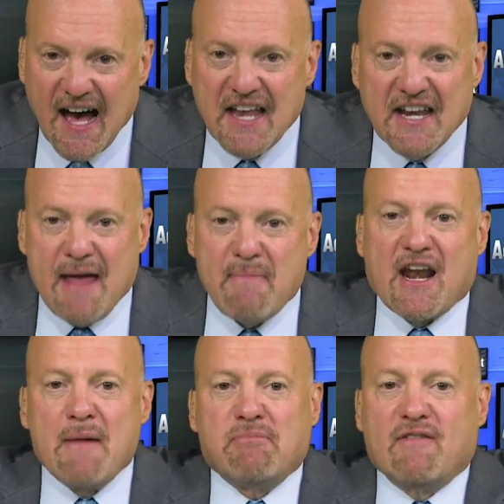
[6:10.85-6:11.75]
a name that
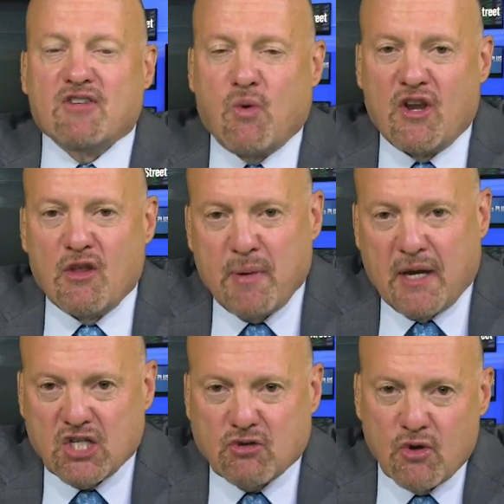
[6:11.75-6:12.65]
I believe is one of the
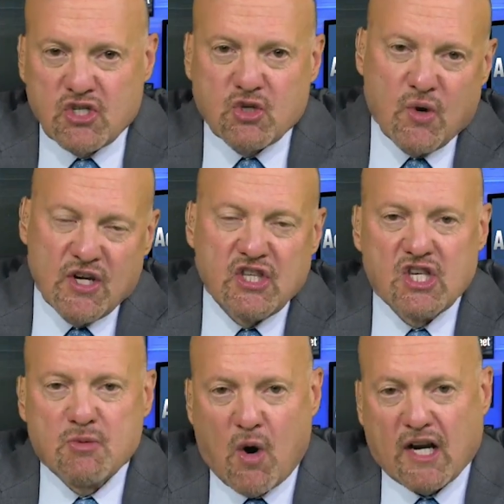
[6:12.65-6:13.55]
biggest growth stories in
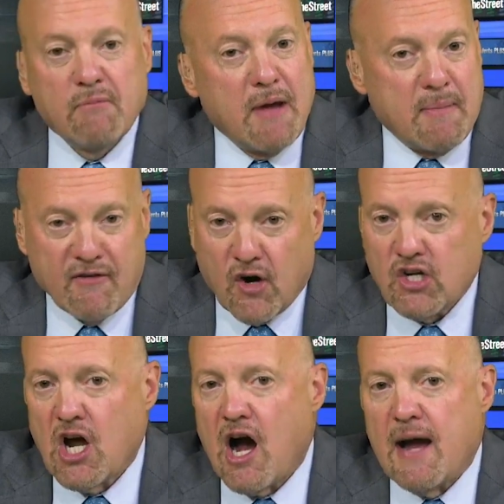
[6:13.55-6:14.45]
this market, maybe of our
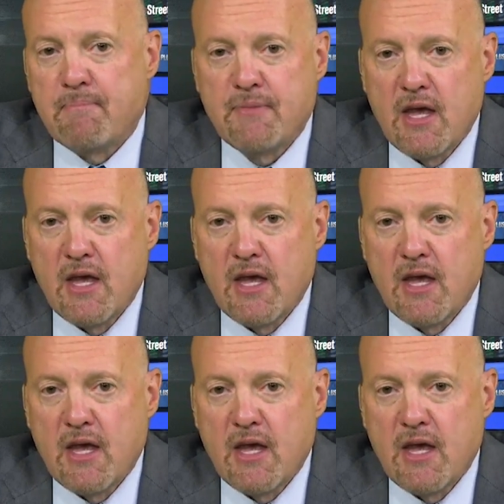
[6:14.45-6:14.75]
time.